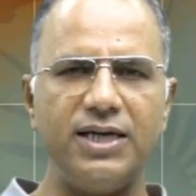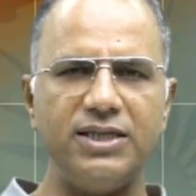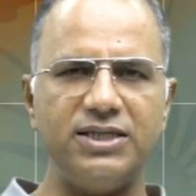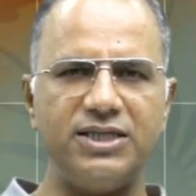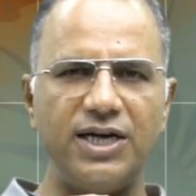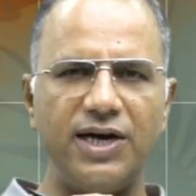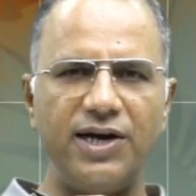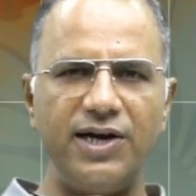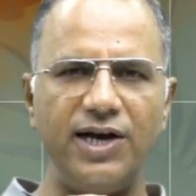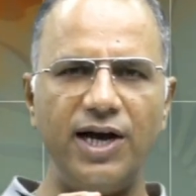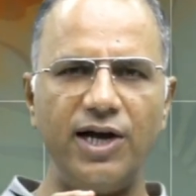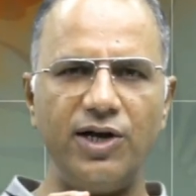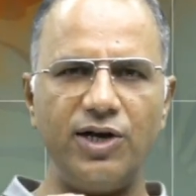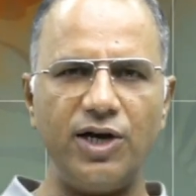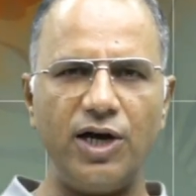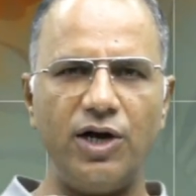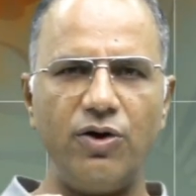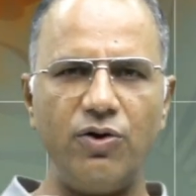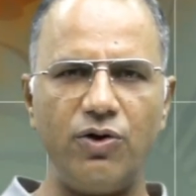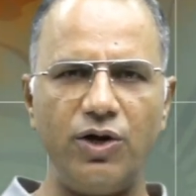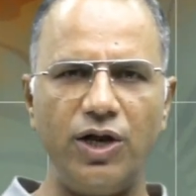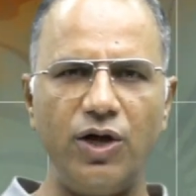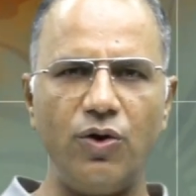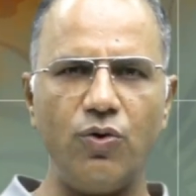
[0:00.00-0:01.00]
generate
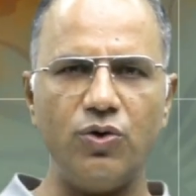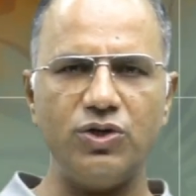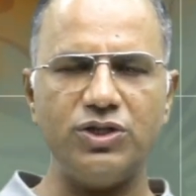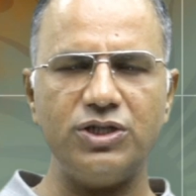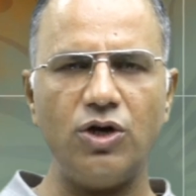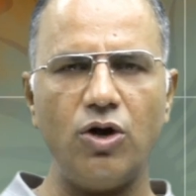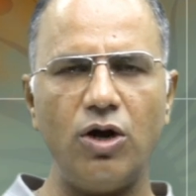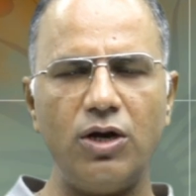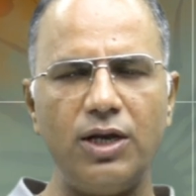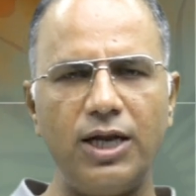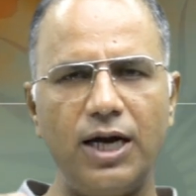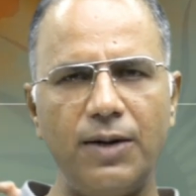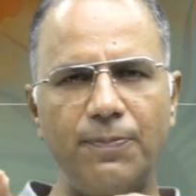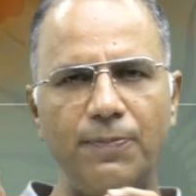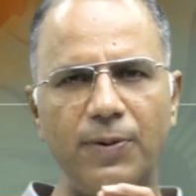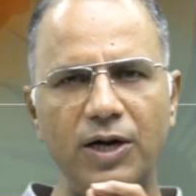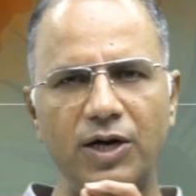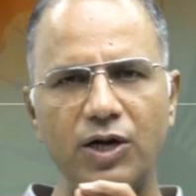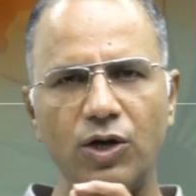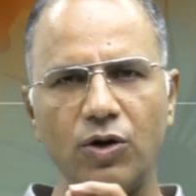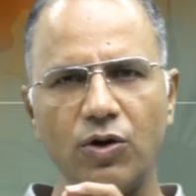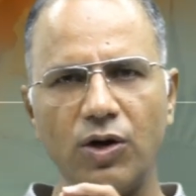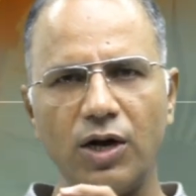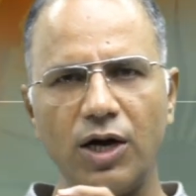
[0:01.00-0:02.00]
20 questions on that
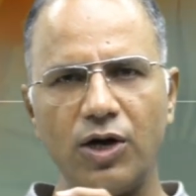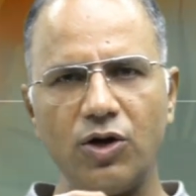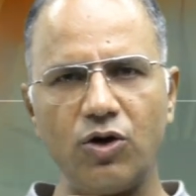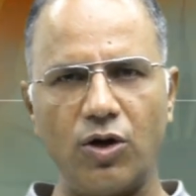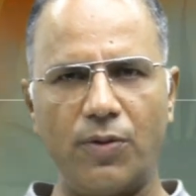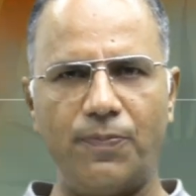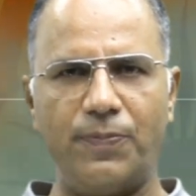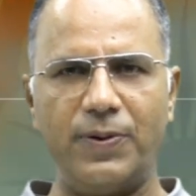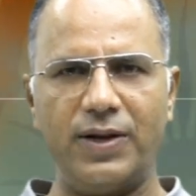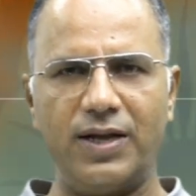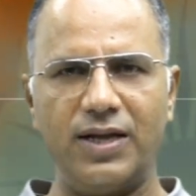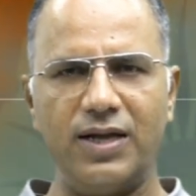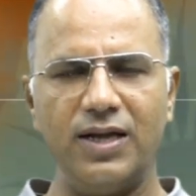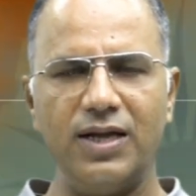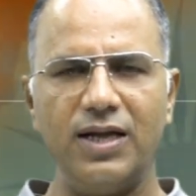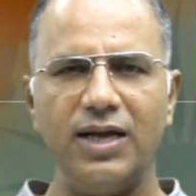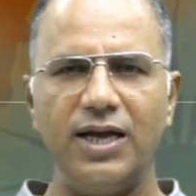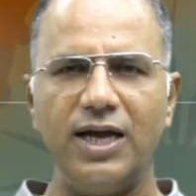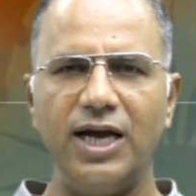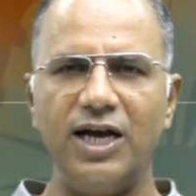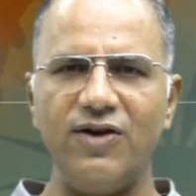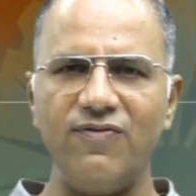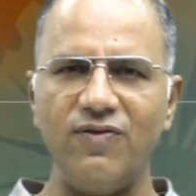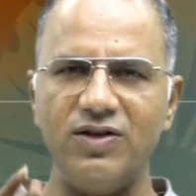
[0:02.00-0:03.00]
particular topic.
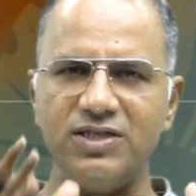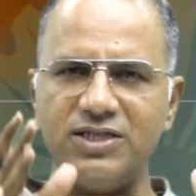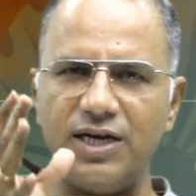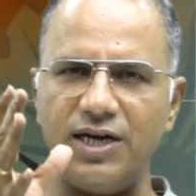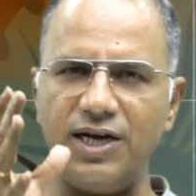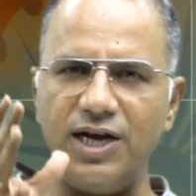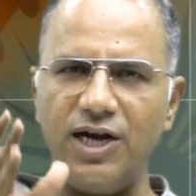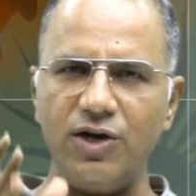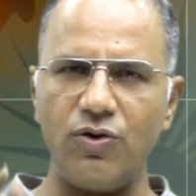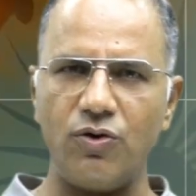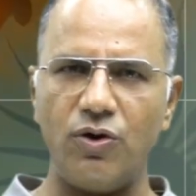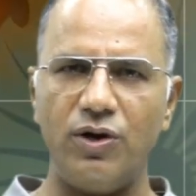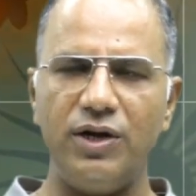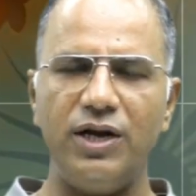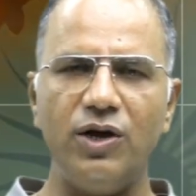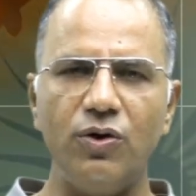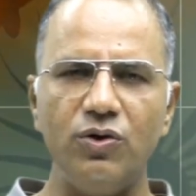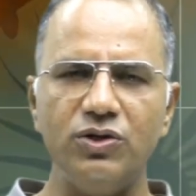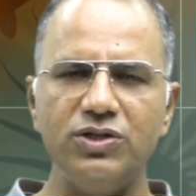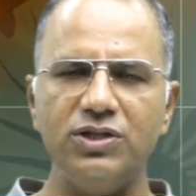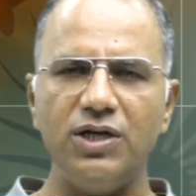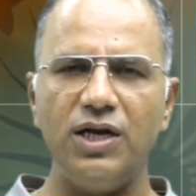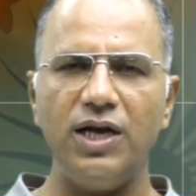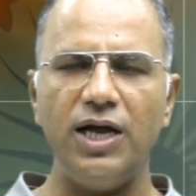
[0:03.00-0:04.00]
It will generate 20
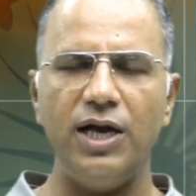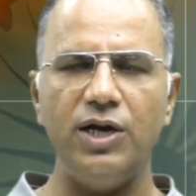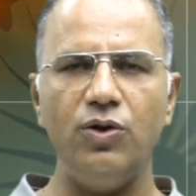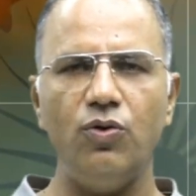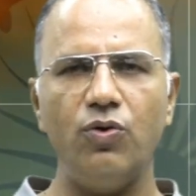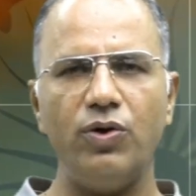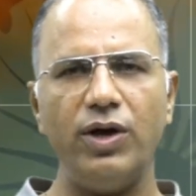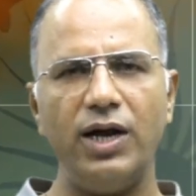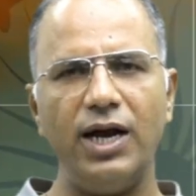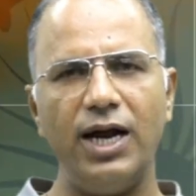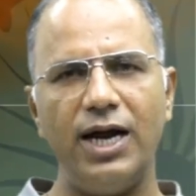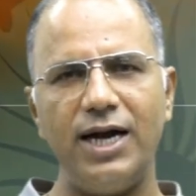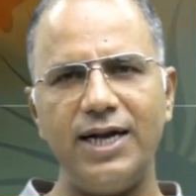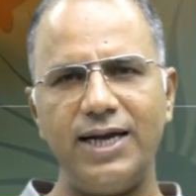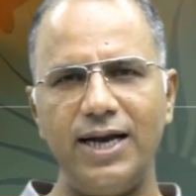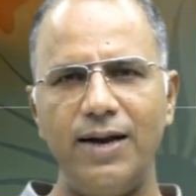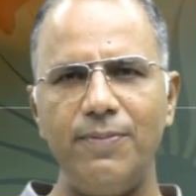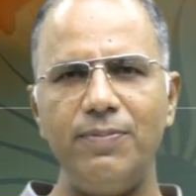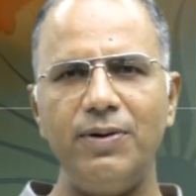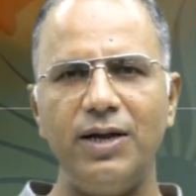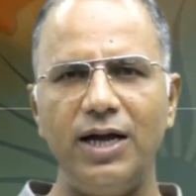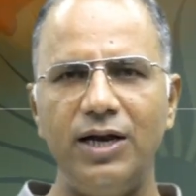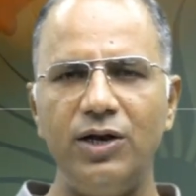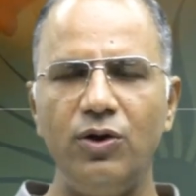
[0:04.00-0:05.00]
questions and you can
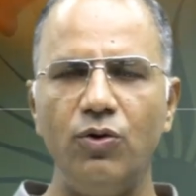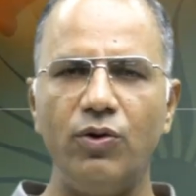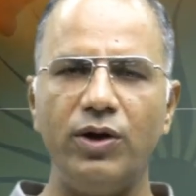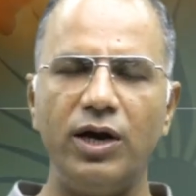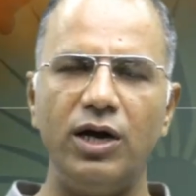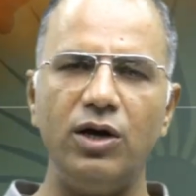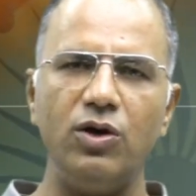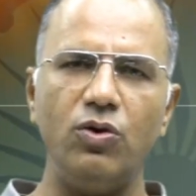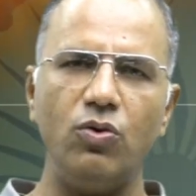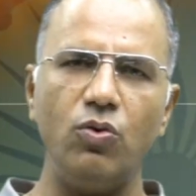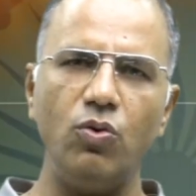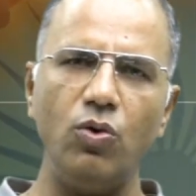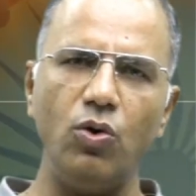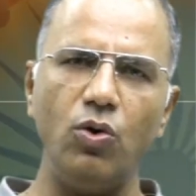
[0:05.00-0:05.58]
attempt and you can do